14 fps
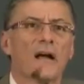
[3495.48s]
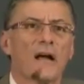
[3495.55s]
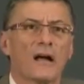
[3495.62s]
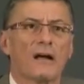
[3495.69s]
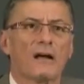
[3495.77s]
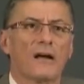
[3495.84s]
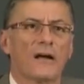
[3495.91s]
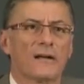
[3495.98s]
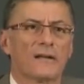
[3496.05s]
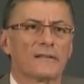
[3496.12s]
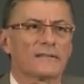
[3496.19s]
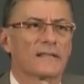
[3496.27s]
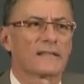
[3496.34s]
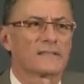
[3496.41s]

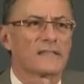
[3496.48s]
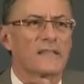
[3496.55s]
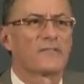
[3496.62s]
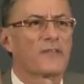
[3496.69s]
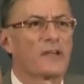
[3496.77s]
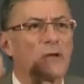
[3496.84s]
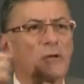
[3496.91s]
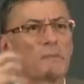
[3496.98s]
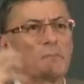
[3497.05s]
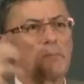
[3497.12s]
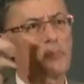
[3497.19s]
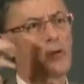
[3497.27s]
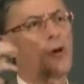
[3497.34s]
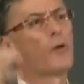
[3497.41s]
a very
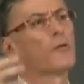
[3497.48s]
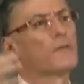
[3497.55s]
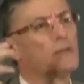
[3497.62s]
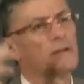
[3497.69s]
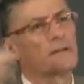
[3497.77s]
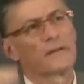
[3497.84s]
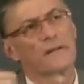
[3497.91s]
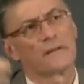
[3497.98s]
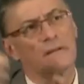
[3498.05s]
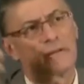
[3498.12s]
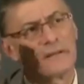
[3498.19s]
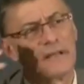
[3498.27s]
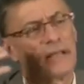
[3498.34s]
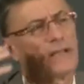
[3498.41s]
potent,
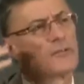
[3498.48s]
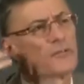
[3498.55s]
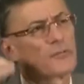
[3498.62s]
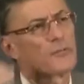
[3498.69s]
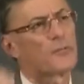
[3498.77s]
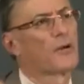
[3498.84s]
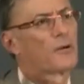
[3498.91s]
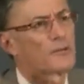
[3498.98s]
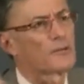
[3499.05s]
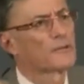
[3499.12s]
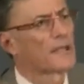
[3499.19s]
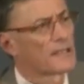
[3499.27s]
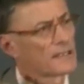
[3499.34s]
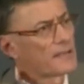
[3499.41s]
dangerous
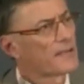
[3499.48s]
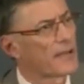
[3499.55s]
bronchodilator.